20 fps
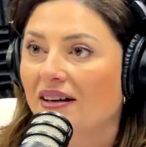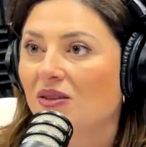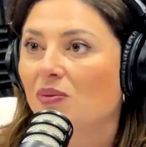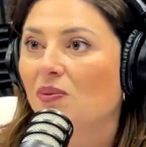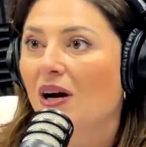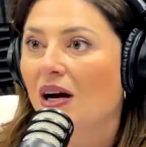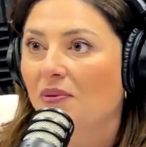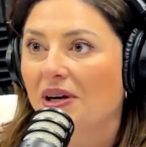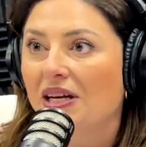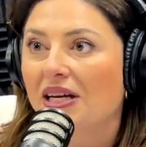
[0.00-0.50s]

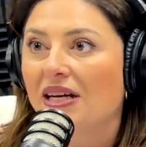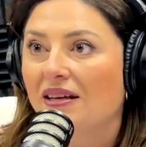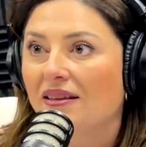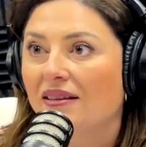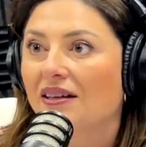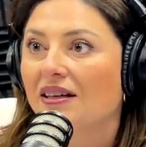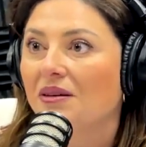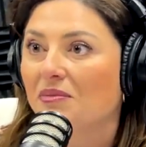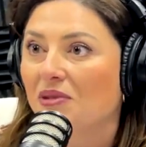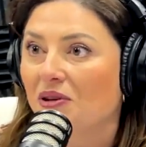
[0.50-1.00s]
why we need the
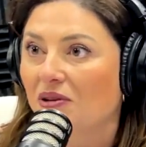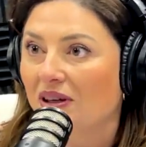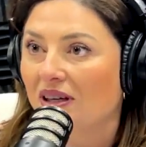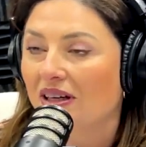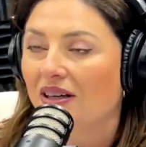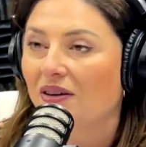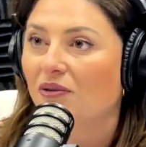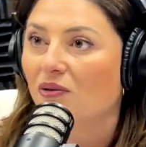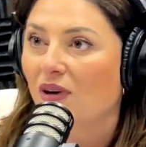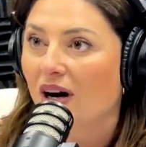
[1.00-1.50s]

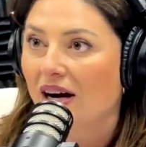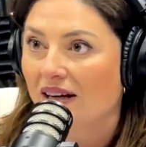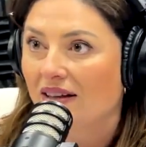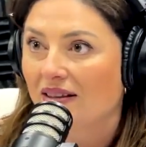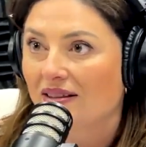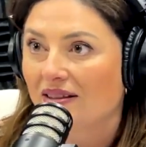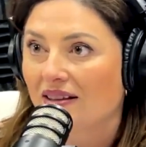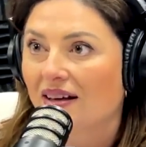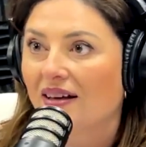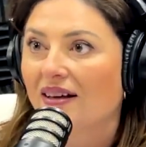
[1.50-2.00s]
community,
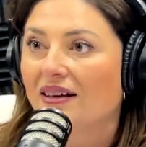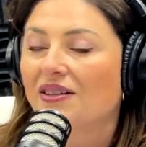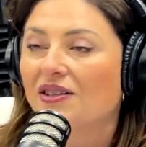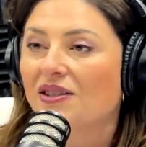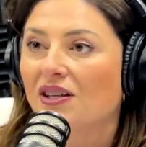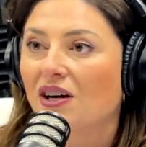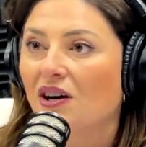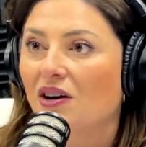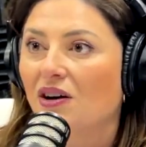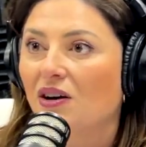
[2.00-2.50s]
right?
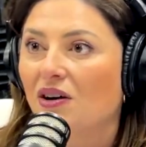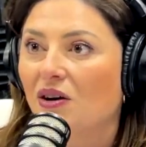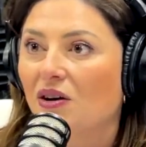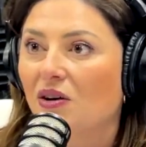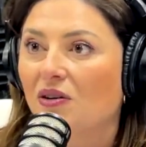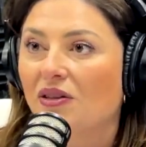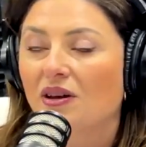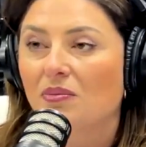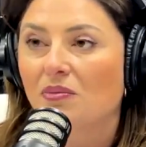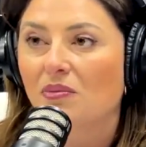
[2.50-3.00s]
So
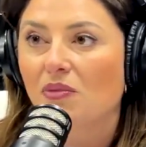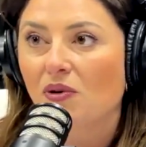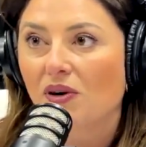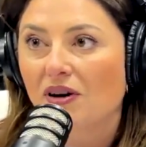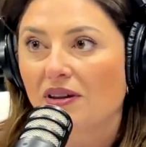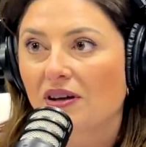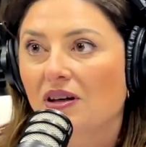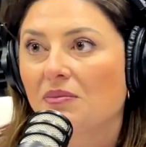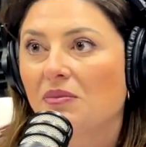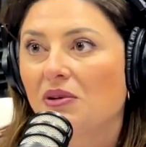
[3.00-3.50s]
the more
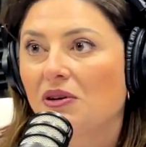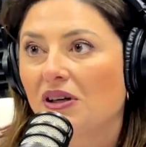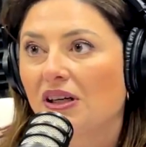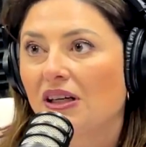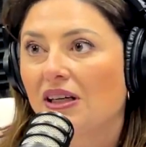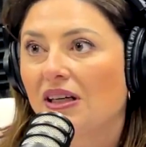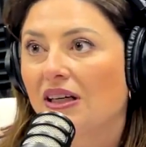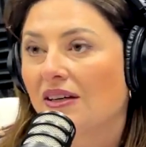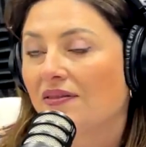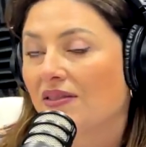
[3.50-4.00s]
the
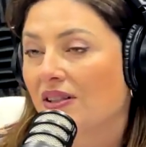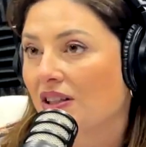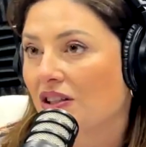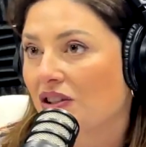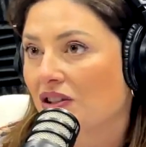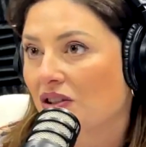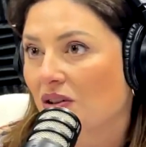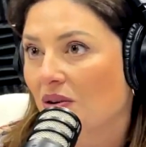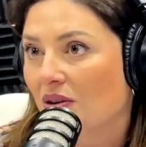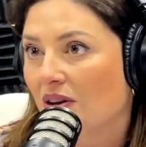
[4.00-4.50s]
community gives us
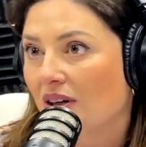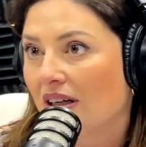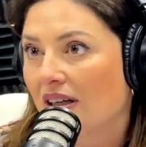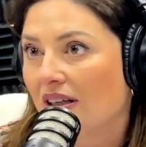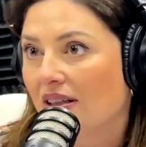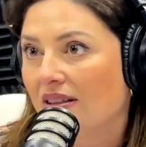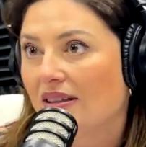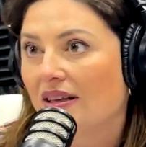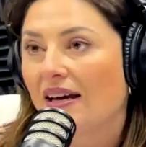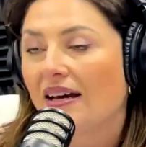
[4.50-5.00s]

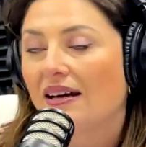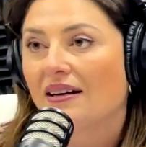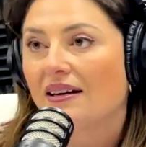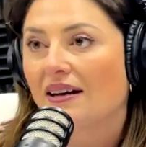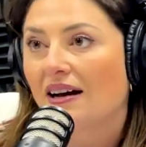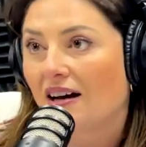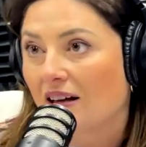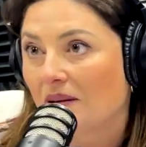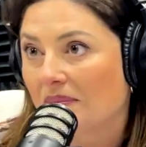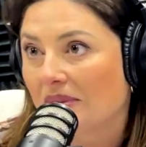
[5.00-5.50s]
stories and
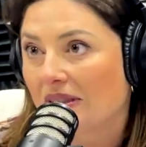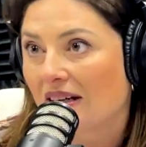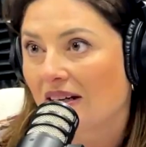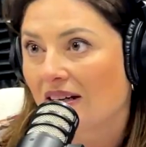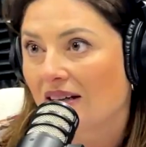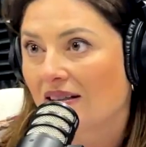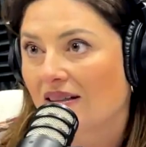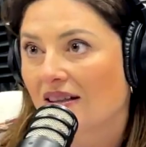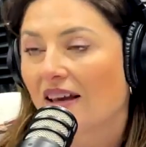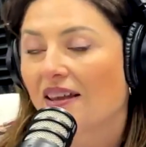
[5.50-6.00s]
helps
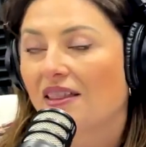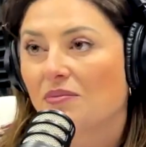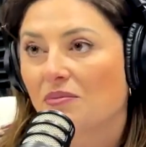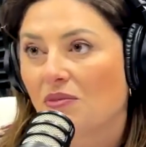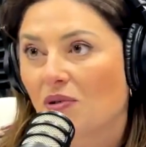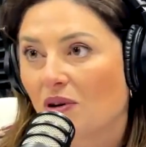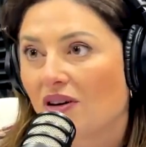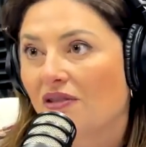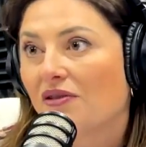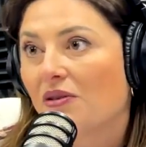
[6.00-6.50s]
us, the
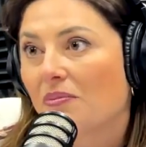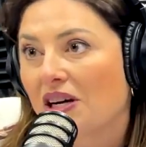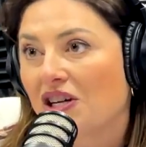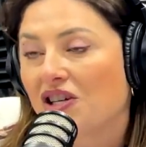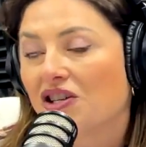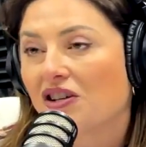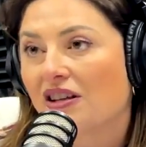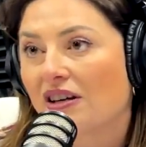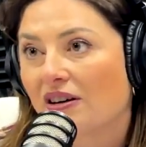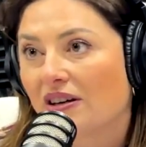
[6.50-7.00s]
more
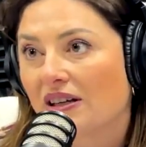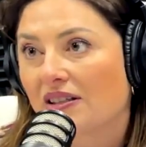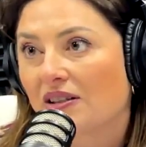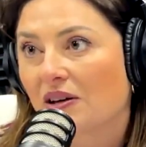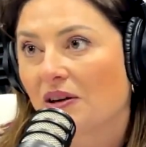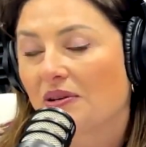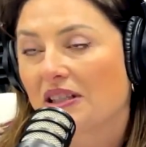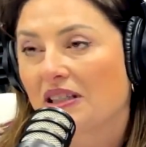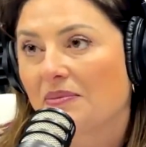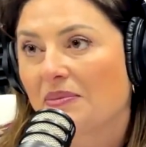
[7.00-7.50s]
information there is
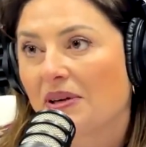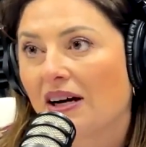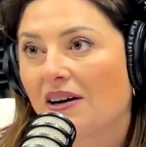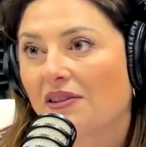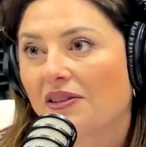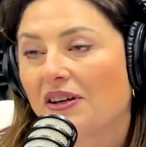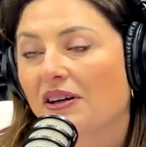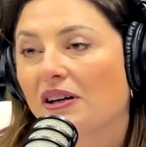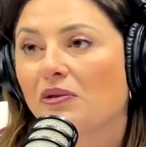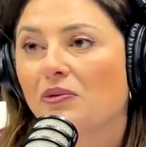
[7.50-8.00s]
going to be out
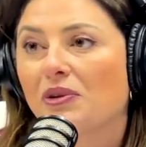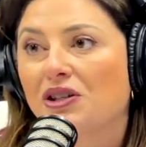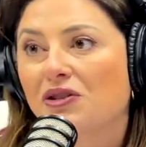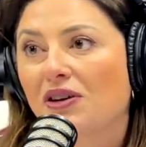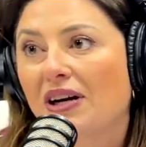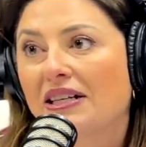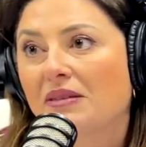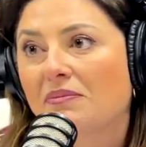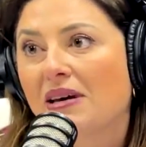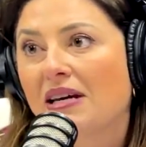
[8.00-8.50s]
there. And we try
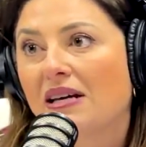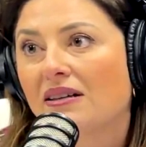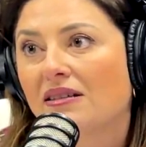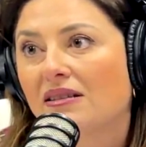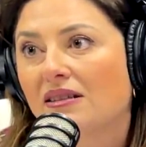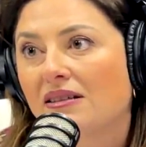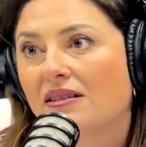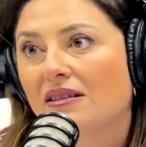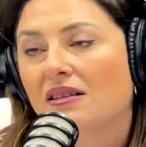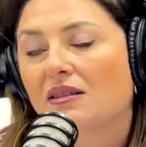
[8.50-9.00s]
to make it as
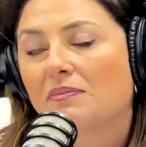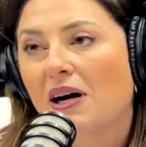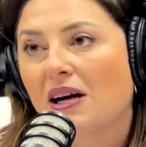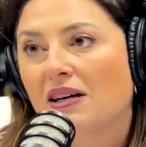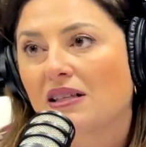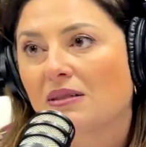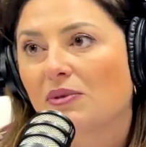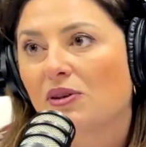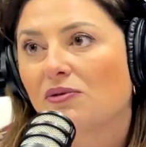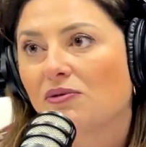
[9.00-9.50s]
easy as
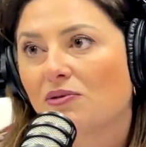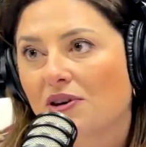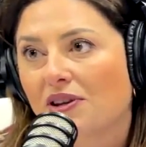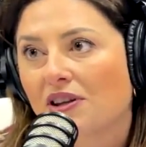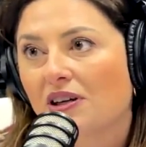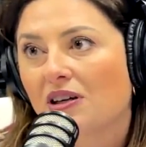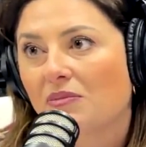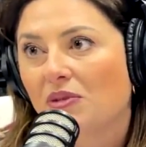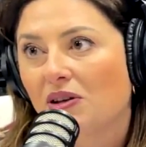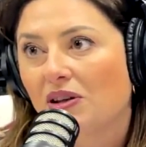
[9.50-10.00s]
possible for the
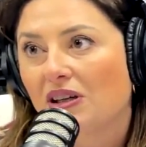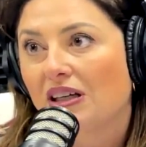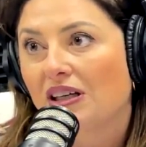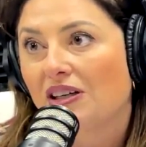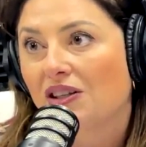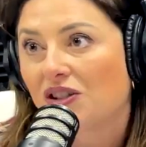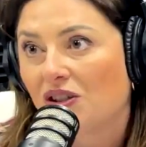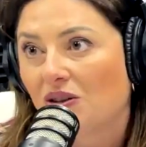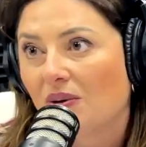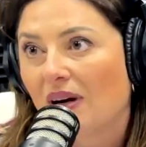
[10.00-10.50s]
community
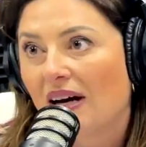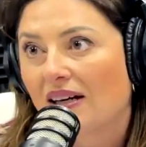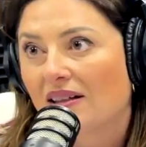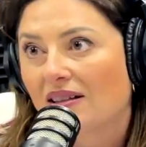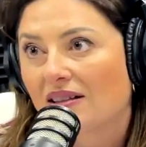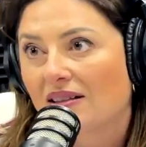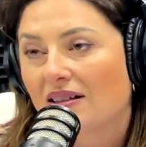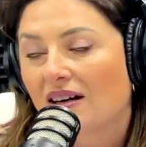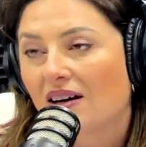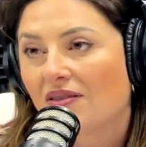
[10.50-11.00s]
to add
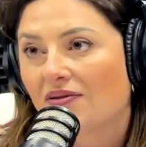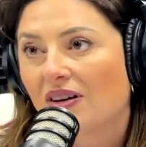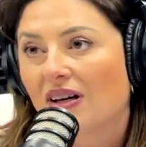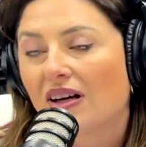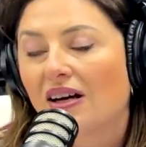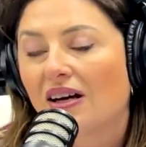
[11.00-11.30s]
stuff.